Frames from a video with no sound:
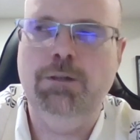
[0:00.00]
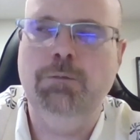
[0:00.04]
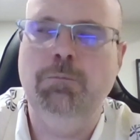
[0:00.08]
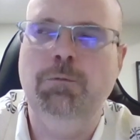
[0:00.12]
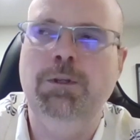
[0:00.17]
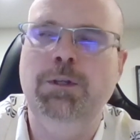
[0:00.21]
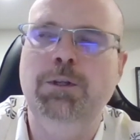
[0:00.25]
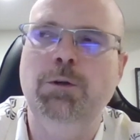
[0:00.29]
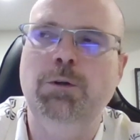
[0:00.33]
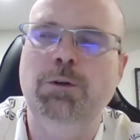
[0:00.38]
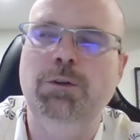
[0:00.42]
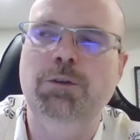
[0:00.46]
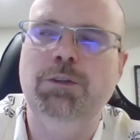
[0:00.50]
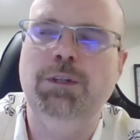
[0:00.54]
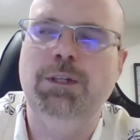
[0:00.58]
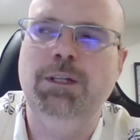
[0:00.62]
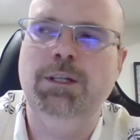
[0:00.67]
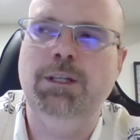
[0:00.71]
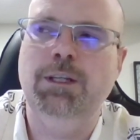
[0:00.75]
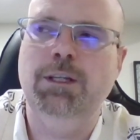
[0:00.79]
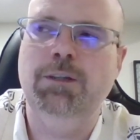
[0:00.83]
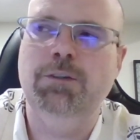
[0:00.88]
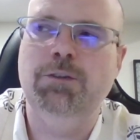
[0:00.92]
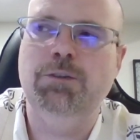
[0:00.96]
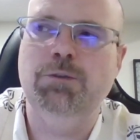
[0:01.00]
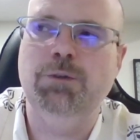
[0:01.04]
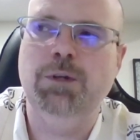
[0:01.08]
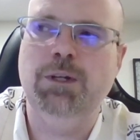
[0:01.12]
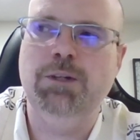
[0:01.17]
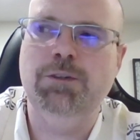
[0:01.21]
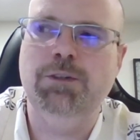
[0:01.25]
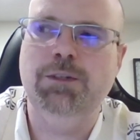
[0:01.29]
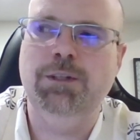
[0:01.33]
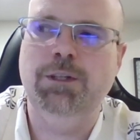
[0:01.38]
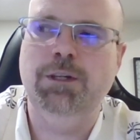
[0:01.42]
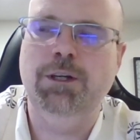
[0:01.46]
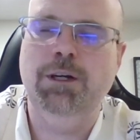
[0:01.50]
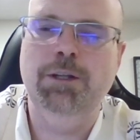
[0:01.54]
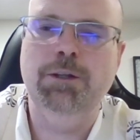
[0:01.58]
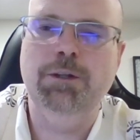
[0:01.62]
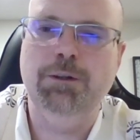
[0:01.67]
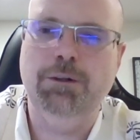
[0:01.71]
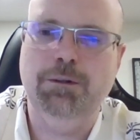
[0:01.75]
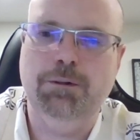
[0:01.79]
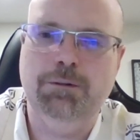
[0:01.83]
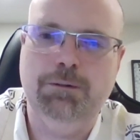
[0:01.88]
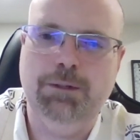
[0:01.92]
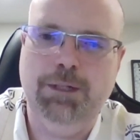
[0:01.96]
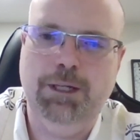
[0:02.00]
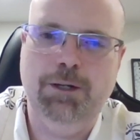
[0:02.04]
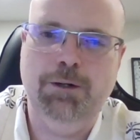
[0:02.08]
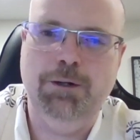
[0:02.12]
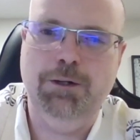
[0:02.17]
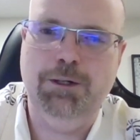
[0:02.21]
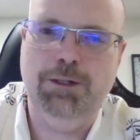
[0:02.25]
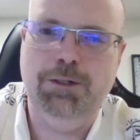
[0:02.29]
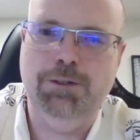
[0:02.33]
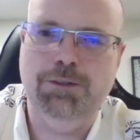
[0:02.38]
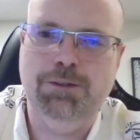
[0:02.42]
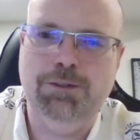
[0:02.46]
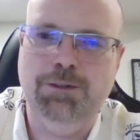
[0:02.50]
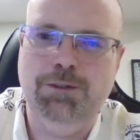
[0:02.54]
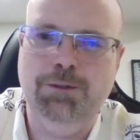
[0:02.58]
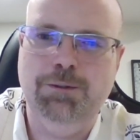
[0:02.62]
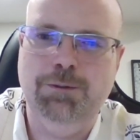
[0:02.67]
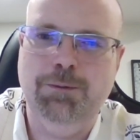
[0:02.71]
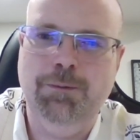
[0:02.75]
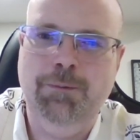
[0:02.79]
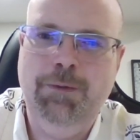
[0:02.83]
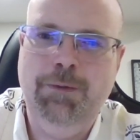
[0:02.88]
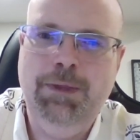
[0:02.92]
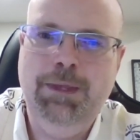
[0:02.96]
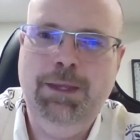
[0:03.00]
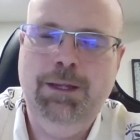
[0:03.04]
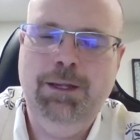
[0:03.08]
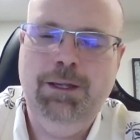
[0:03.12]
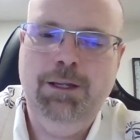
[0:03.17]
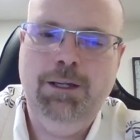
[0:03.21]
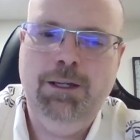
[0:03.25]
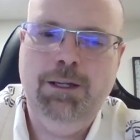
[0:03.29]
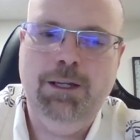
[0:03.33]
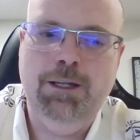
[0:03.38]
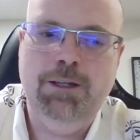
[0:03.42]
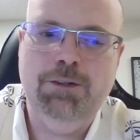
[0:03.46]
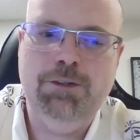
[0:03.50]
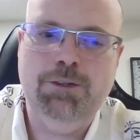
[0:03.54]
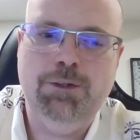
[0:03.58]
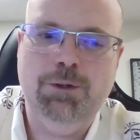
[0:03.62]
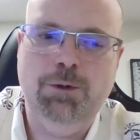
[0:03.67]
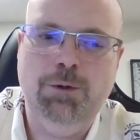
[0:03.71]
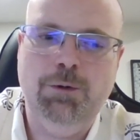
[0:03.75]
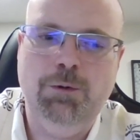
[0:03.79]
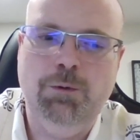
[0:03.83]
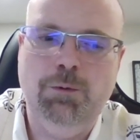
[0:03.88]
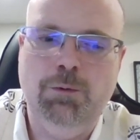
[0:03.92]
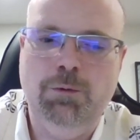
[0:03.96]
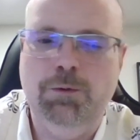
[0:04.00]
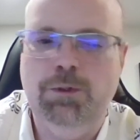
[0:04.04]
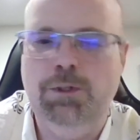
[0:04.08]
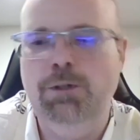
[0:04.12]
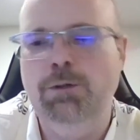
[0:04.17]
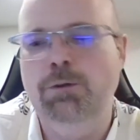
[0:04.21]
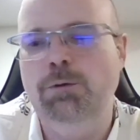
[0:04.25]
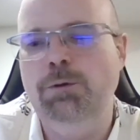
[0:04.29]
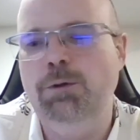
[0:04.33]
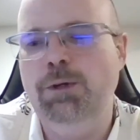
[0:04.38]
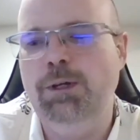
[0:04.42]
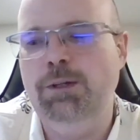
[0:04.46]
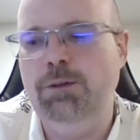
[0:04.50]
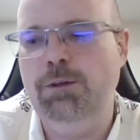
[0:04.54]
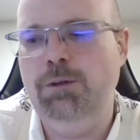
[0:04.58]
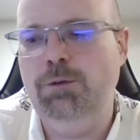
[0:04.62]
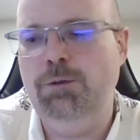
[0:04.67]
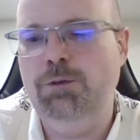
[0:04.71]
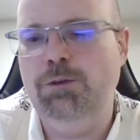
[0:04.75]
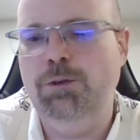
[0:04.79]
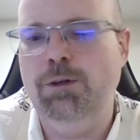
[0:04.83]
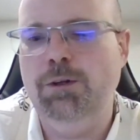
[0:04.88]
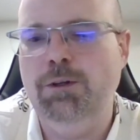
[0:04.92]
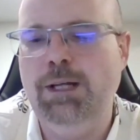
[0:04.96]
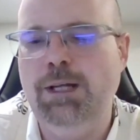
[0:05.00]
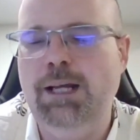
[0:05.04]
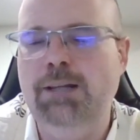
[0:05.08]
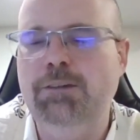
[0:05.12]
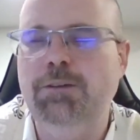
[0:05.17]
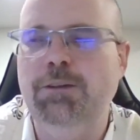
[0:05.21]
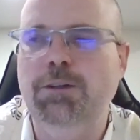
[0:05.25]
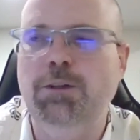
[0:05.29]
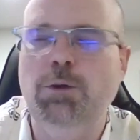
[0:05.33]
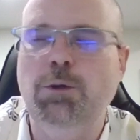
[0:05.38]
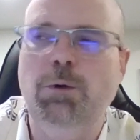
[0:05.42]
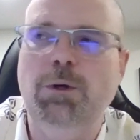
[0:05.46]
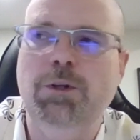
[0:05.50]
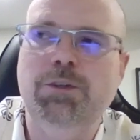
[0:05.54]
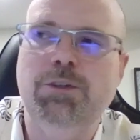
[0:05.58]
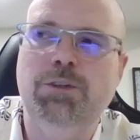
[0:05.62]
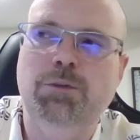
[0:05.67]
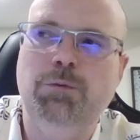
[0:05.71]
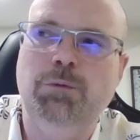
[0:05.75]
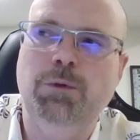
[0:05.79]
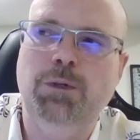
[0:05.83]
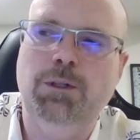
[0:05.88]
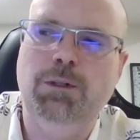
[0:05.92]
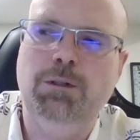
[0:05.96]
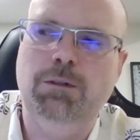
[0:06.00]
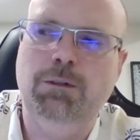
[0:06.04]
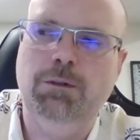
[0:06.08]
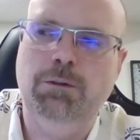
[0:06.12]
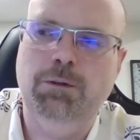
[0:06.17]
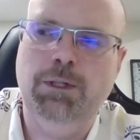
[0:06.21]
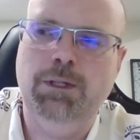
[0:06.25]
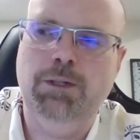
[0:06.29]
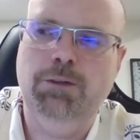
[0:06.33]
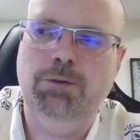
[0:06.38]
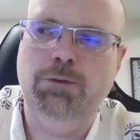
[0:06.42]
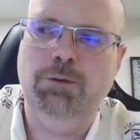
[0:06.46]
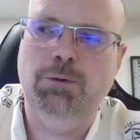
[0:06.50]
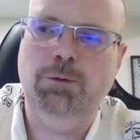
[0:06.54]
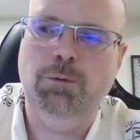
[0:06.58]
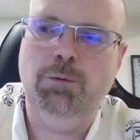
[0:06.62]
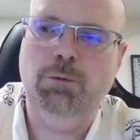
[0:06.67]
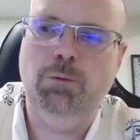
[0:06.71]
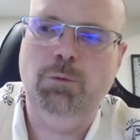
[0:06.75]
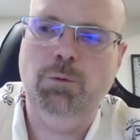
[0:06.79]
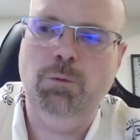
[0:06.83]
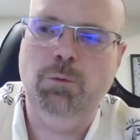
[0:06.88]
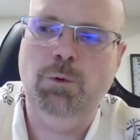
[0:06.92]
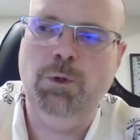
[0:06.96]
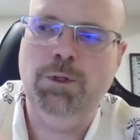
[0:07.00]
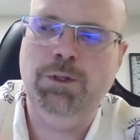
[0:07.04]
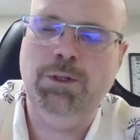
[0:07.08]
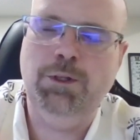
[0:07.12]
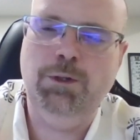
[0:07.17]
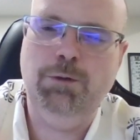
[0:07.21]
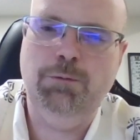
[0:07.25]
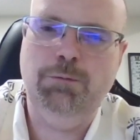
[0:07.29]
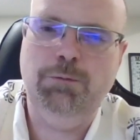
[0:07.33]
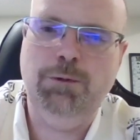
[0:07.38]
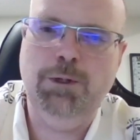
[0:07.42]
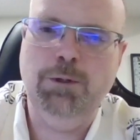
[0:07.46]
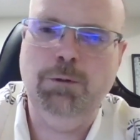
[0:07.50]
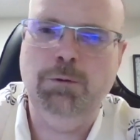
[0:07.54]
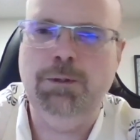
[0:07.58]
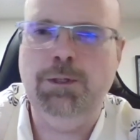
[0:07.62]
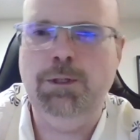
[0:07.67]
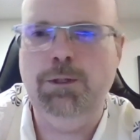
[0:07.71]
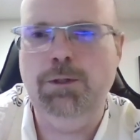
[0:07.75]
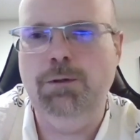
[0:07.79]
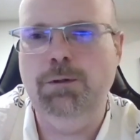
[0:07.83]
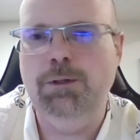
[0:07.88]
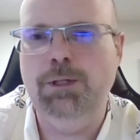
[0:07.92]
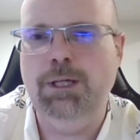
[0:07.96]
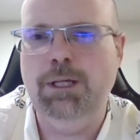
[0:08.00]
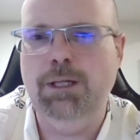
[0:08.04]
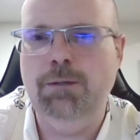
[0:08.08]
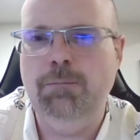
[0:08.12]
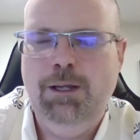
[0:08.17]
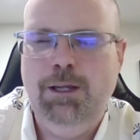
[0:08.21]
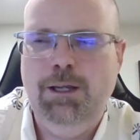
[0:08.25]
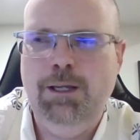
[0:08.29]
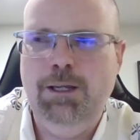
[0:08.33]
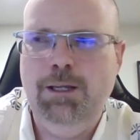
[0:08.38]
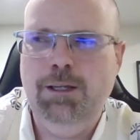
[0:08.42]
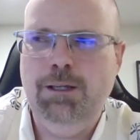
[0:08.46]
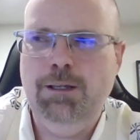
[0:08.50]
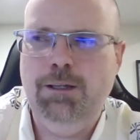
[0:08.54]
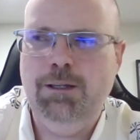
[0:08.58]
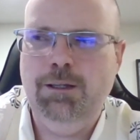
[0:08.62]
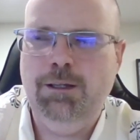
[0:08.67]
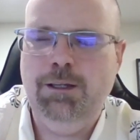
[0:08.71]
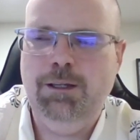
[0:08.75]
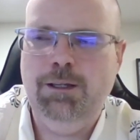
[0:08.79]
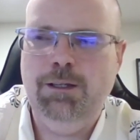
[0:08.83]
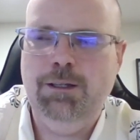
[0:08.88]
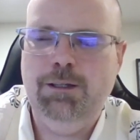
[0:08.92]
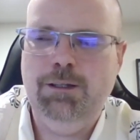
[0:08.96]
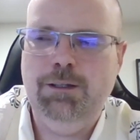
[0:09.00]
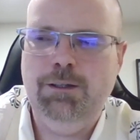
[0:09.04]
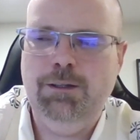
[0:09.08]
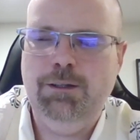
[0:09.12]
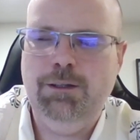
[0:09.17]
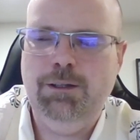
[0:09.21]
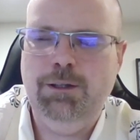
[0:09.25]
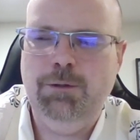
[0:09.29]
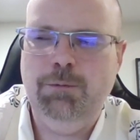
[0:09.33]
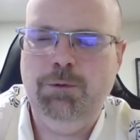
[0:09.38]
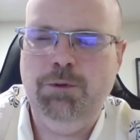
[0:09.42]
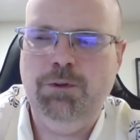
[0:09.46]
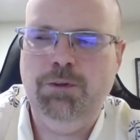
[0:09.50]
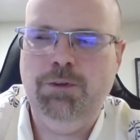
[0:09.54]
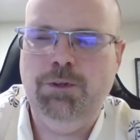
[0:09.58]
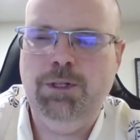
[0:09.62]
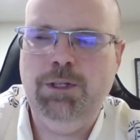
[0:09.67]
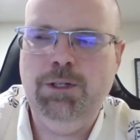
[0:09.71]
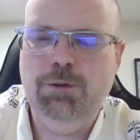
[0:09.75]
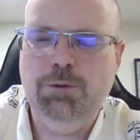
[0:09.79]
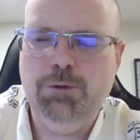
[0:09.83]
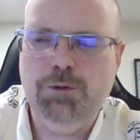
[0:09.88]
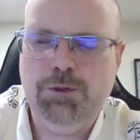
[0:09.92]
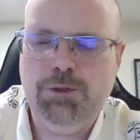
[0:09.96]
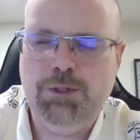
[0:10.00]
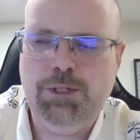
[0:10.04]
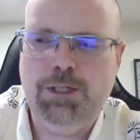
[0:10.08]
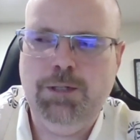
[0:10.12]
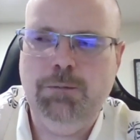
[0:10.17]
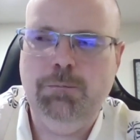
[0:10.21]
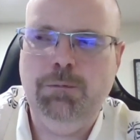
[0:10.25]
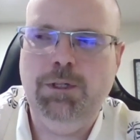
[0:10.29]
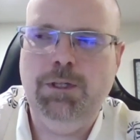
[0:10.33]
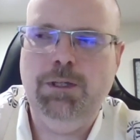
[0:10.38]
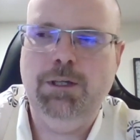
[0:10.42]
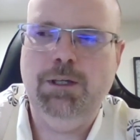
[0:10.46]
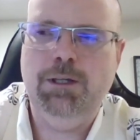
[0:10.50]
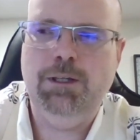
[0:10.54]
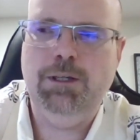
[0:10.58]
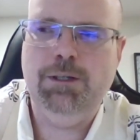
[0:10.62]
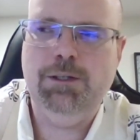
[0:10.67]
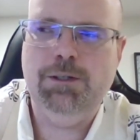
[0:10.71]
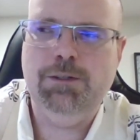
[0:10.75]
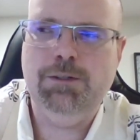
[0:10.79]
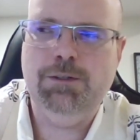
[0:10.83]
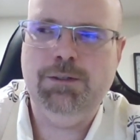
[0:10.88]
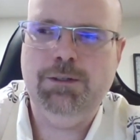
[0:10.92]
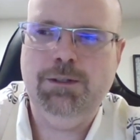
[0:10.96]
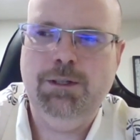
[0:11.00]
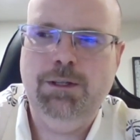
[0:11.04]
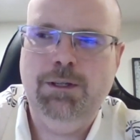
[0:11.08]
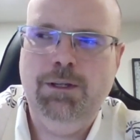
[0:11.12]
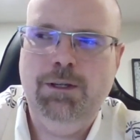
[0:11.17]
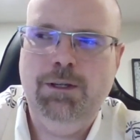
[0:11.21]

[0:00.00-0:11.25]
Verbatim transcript: we noticed that it, it, stretched into other areas too. And so, you know, you, you start asking the questions, well, okay, so what do you feel when you do that? And, and it was interesting because